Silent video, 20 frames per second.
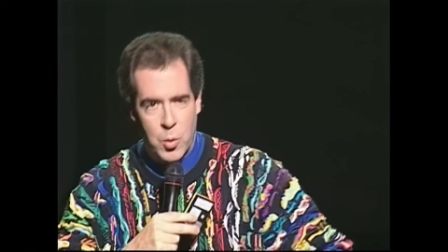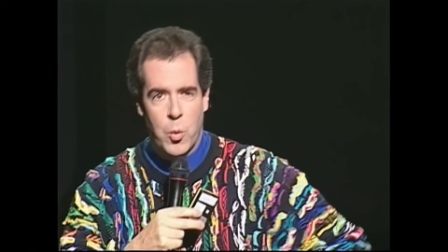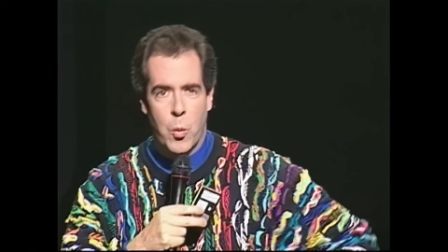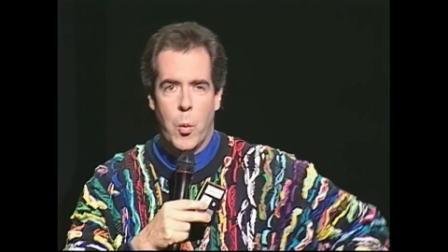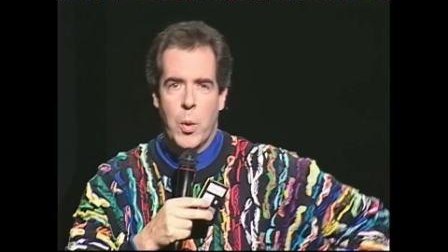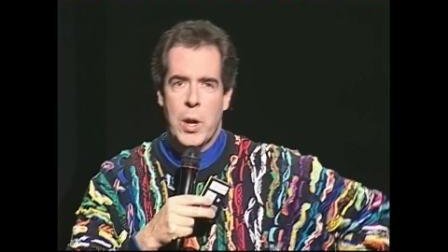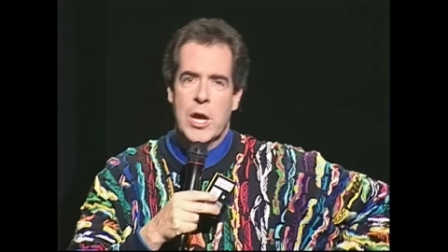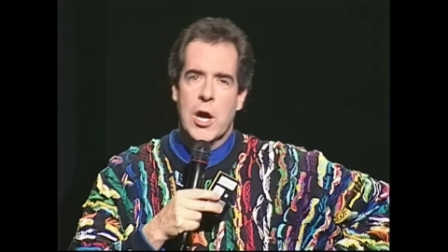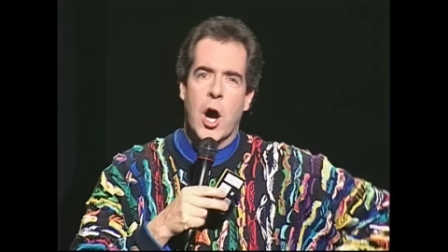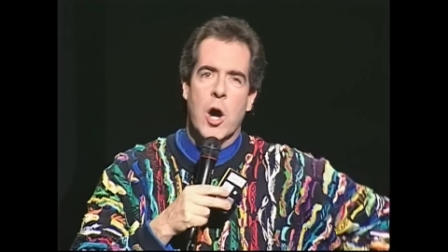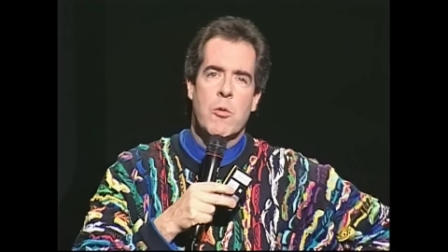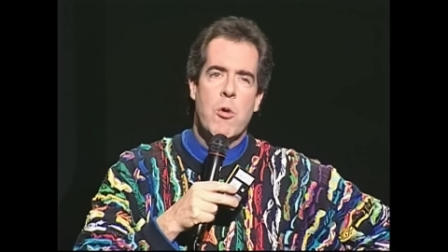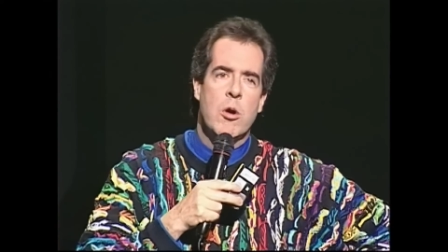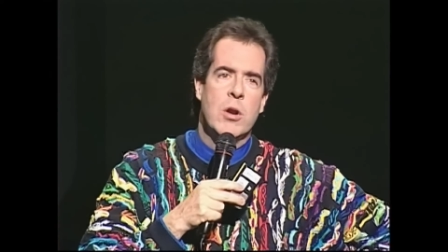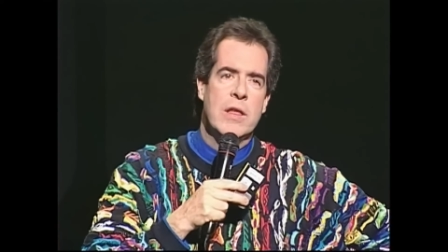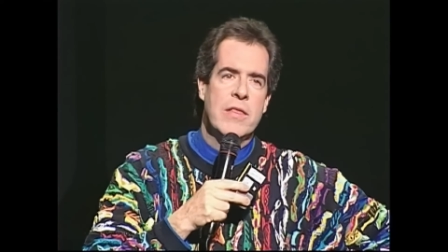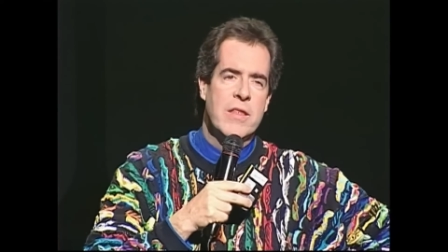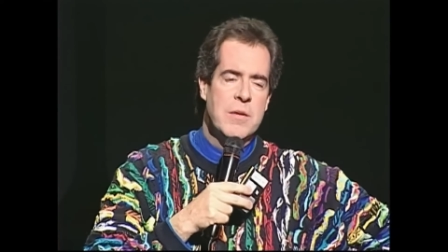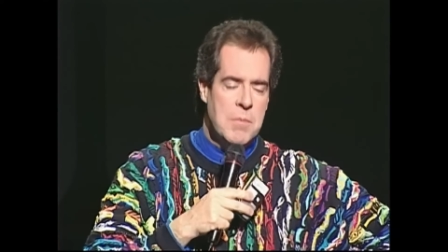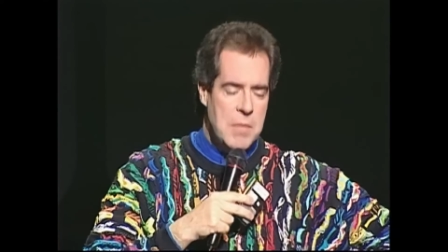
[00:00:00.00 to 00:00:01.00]
We all wrote
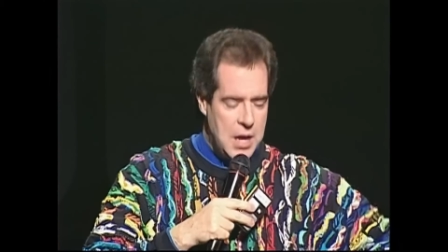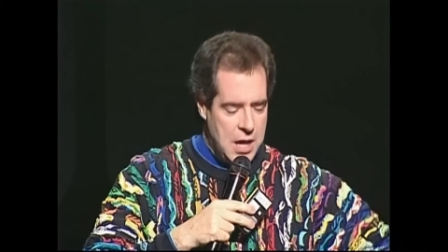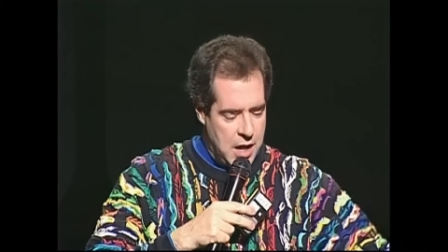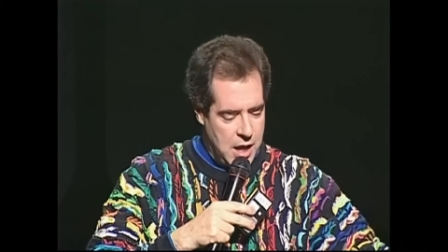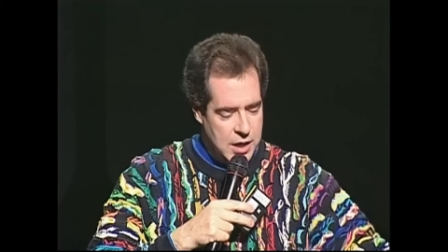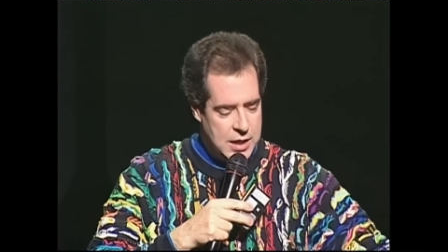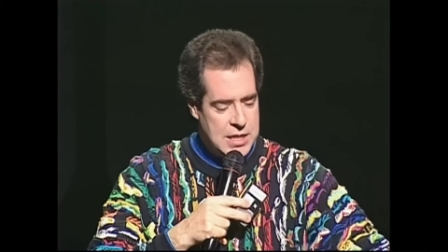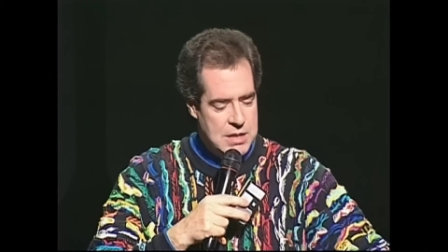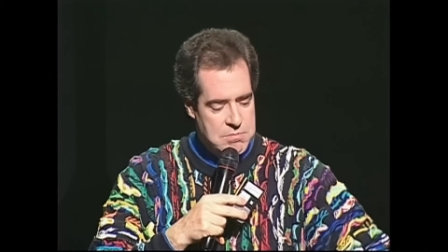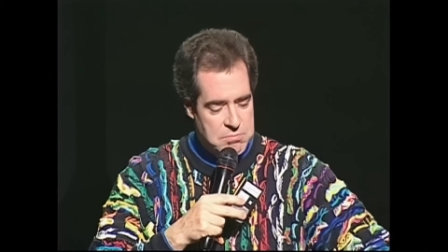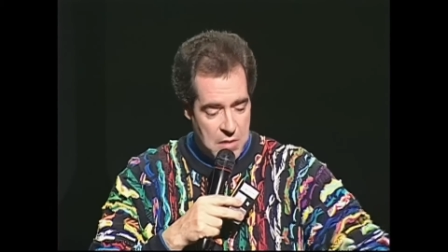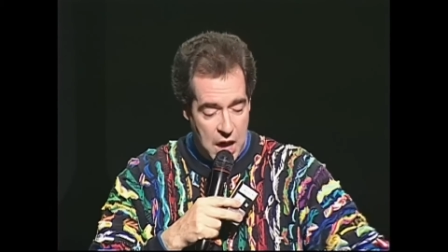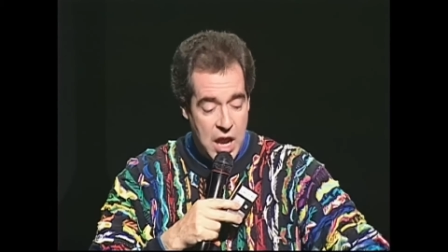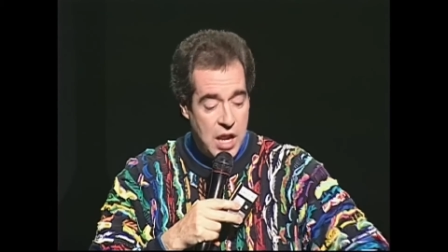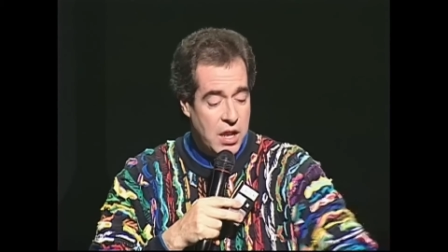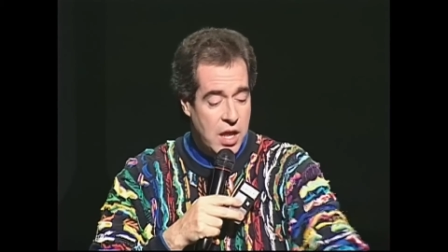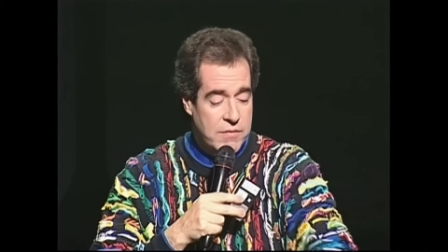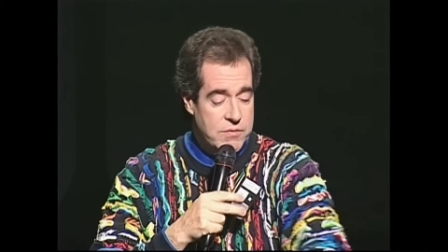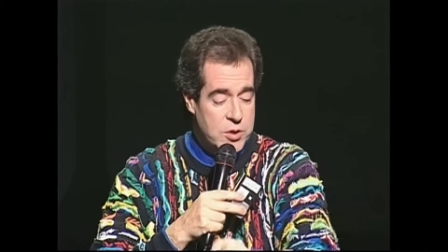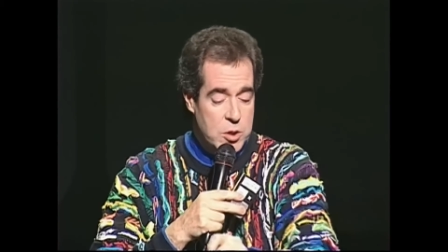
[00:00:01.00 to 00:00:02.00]
in them, honey, I
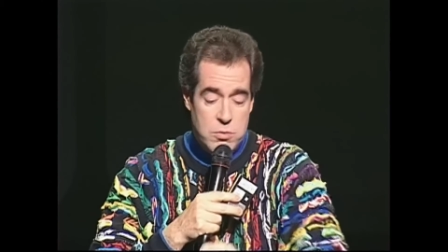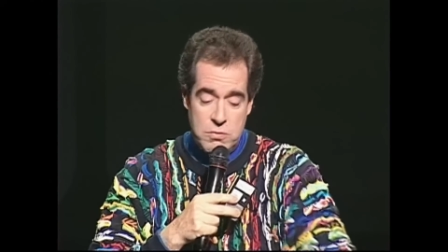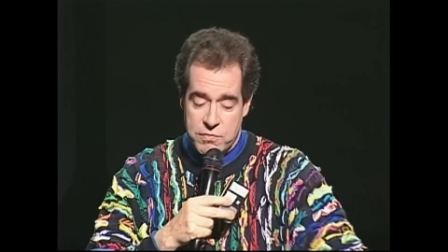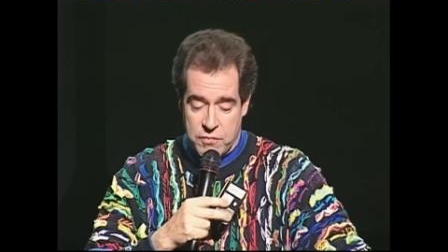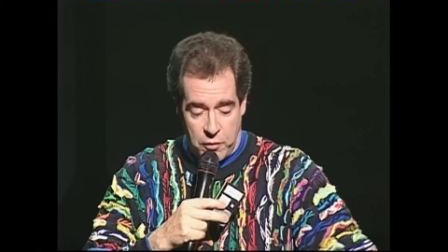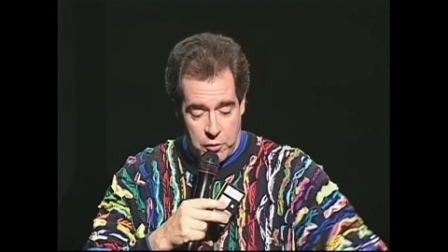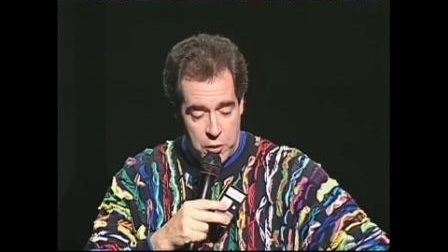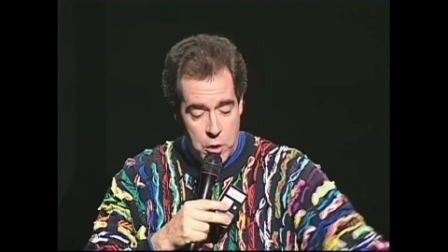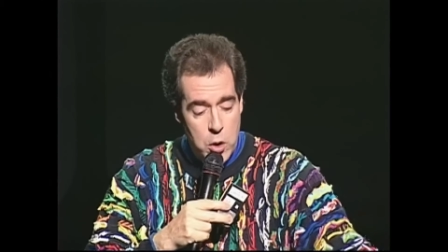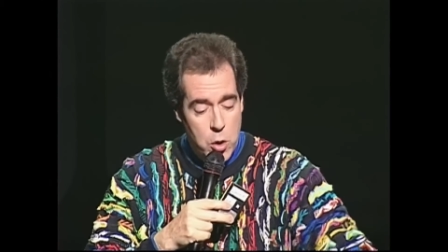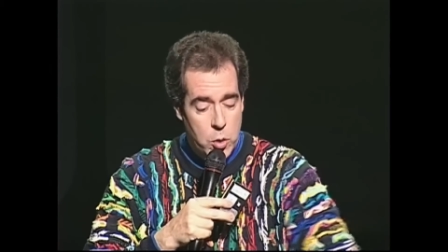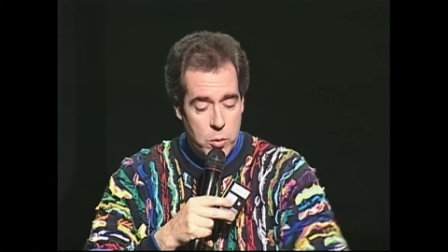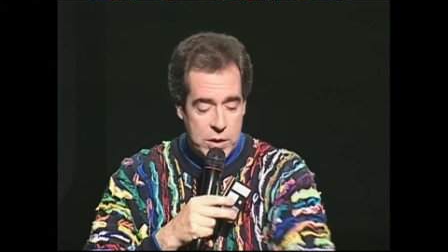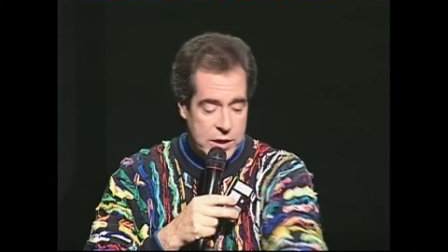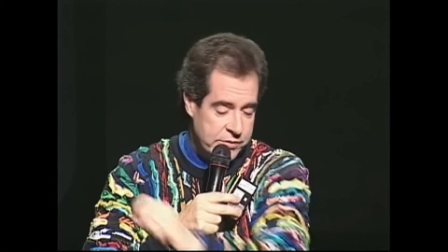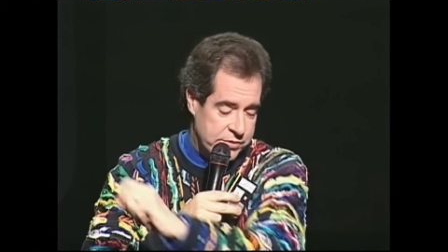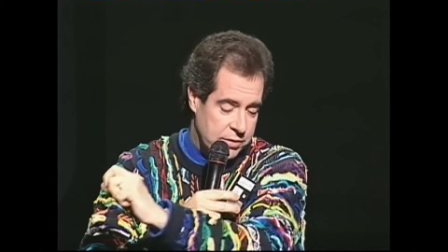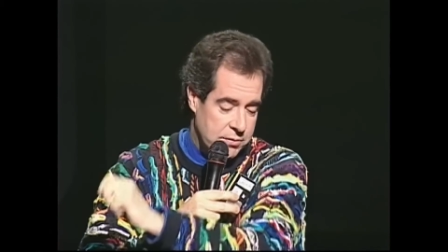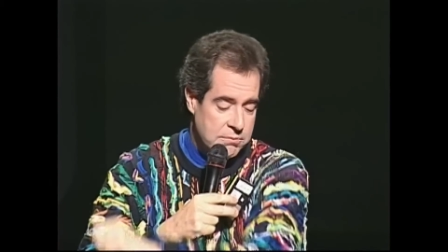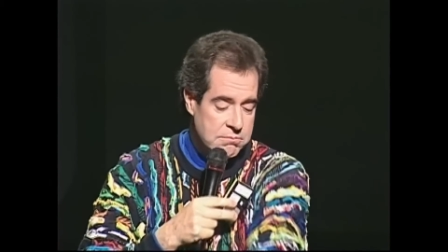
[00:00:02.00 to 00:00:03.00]
love you for no
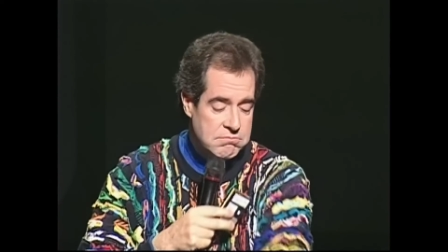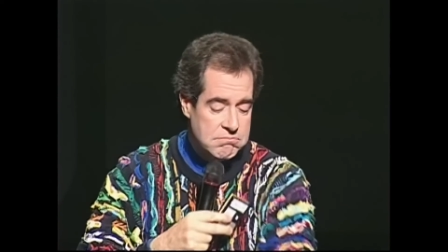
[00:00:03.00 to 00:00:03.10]
reason.